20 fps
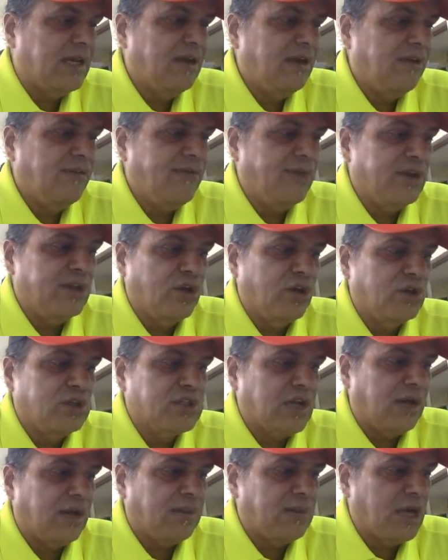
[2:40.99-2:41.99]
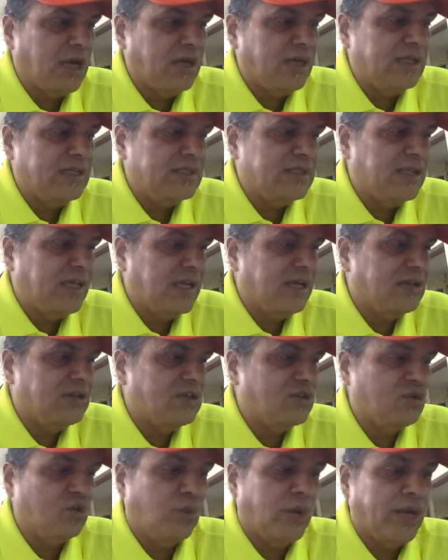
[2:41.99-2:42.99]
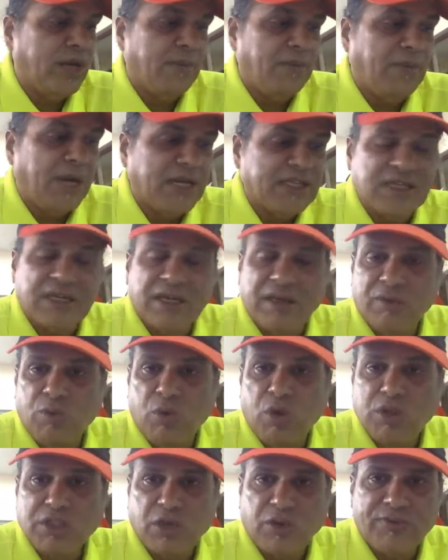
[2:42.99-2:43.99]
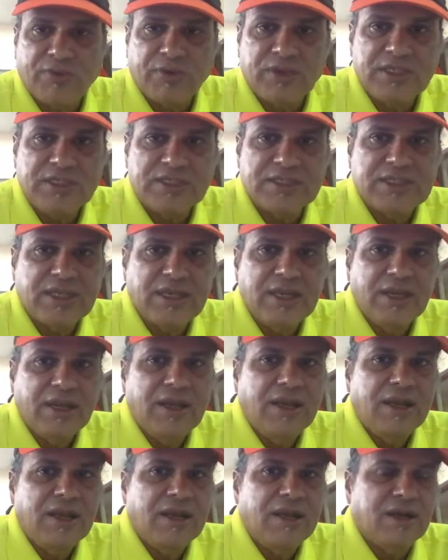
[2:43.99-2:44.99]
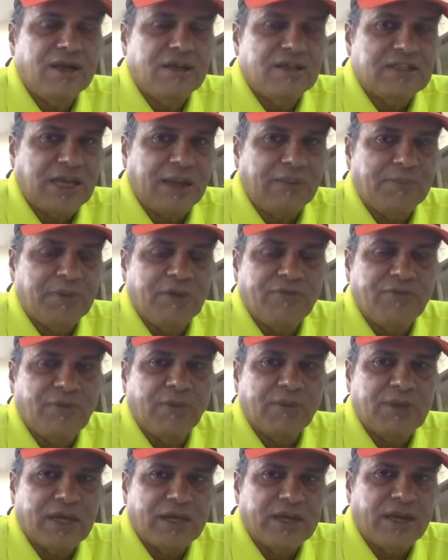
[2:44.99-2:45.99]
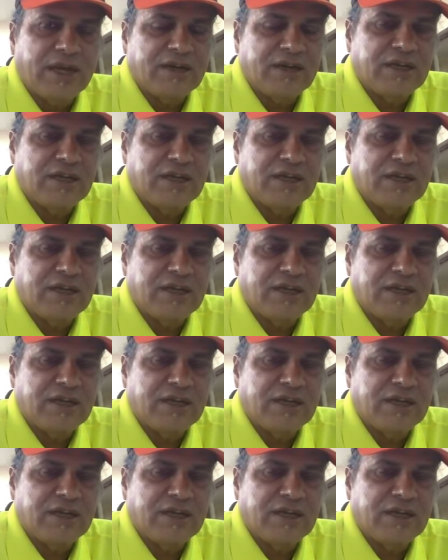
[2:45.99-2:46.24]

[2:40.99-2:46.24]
Firdaus Khankani is there, Suvana Bhaskar, watch out for this uh, champion from Karnataka.